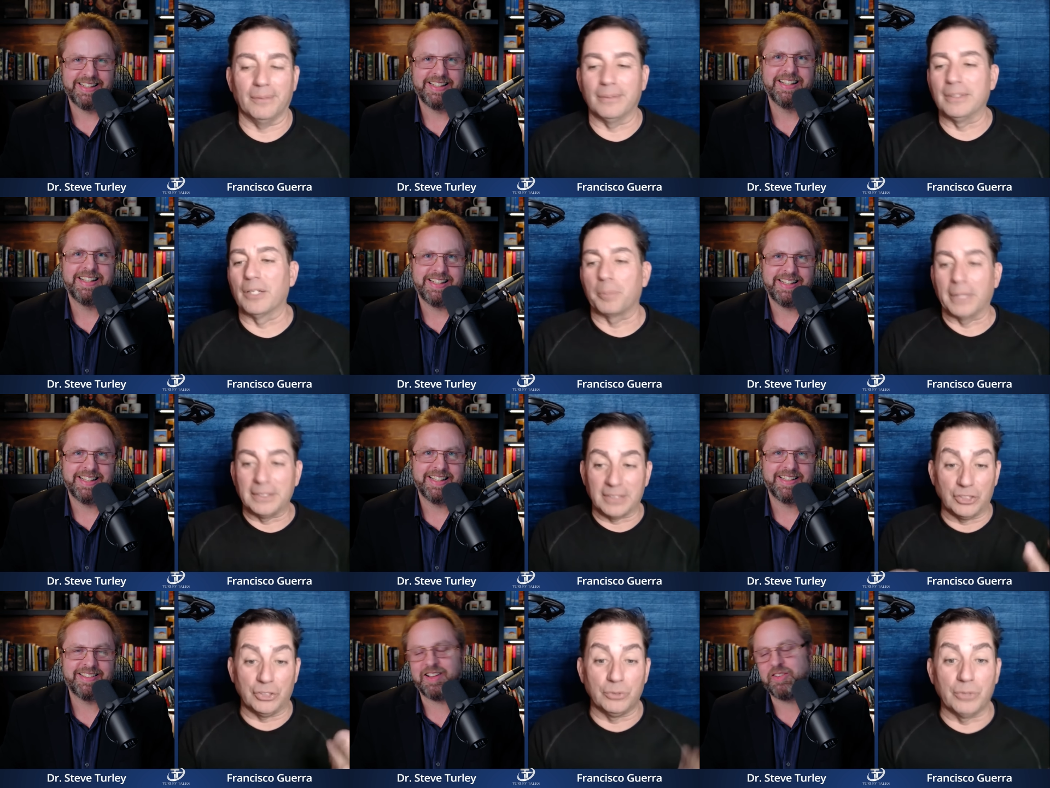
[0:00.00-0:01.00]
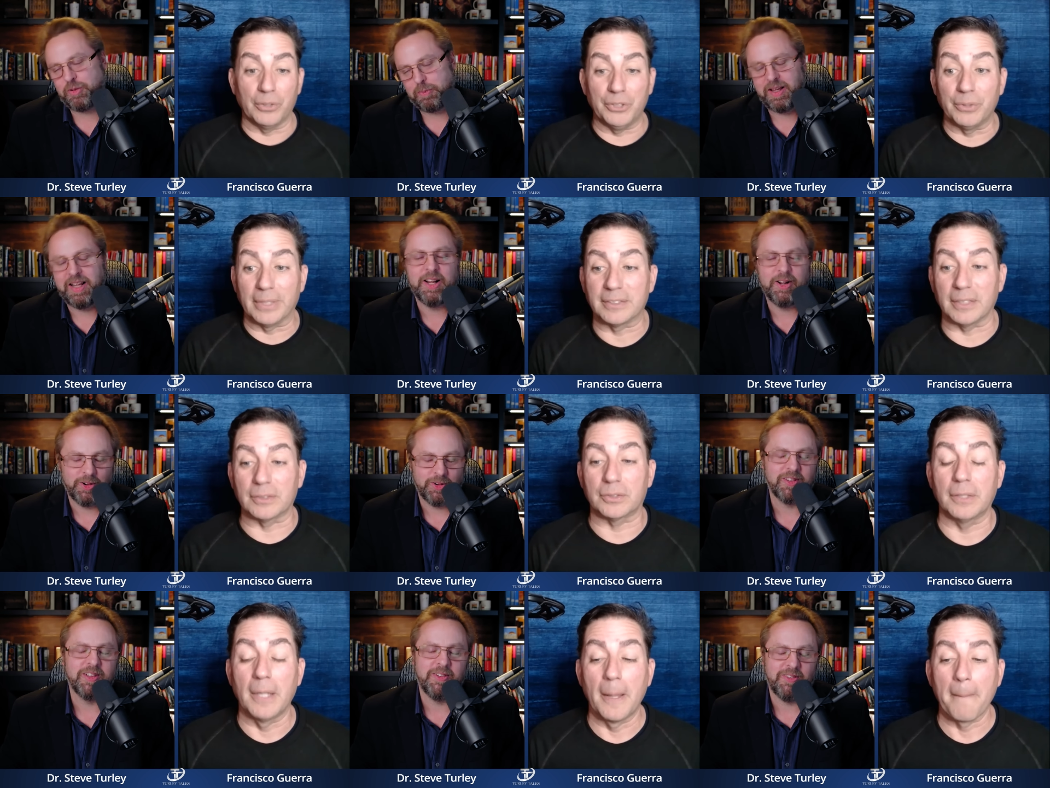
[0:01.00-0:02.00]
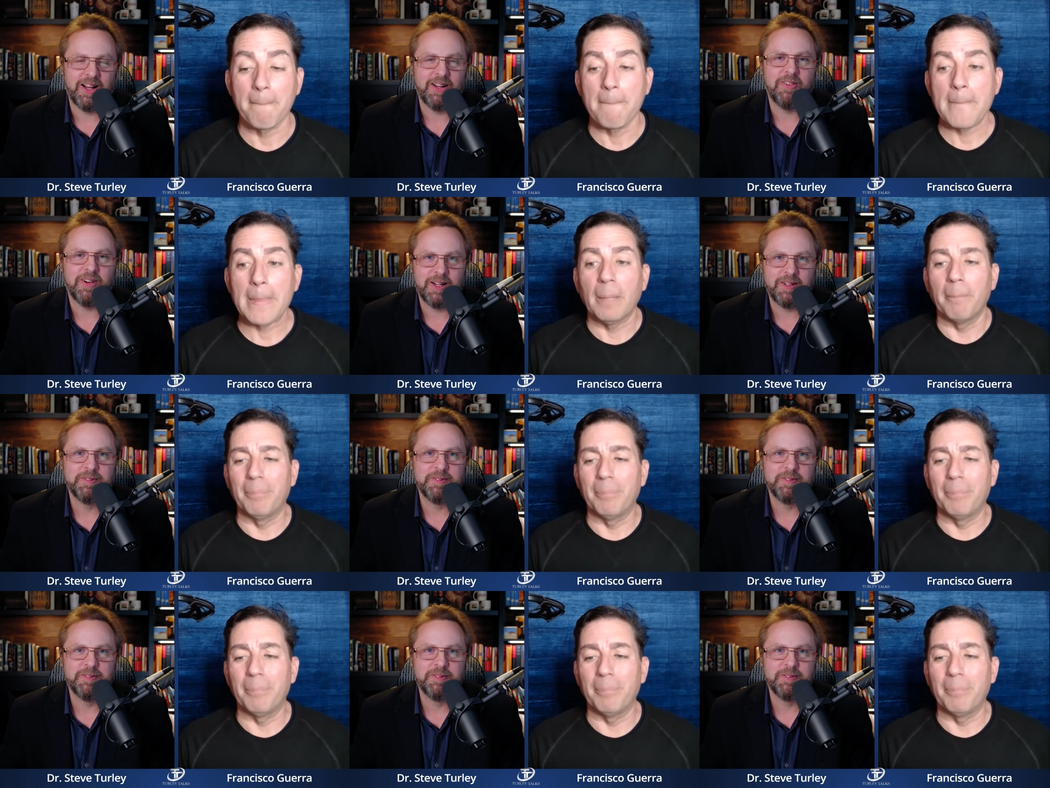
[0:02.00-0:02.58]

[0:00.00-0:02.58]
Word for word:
Speaker 1: another place as you know, you can censor. So you're right, right.